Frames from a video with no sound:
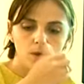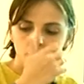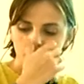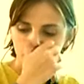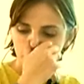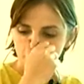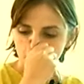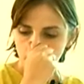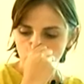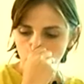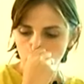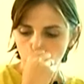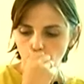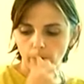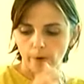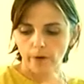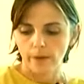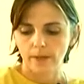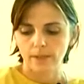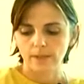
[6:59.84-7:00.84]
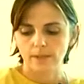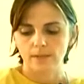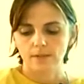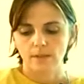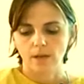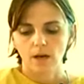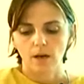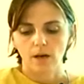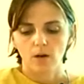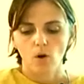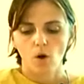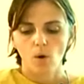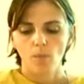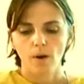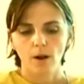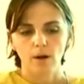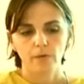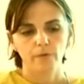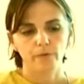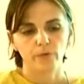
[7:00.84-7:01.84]
So it's a
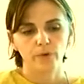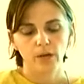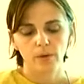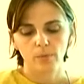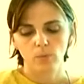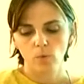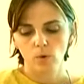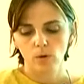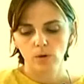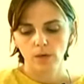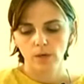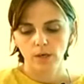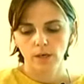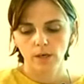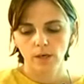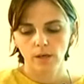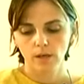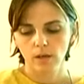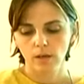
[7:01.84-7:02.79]
global framework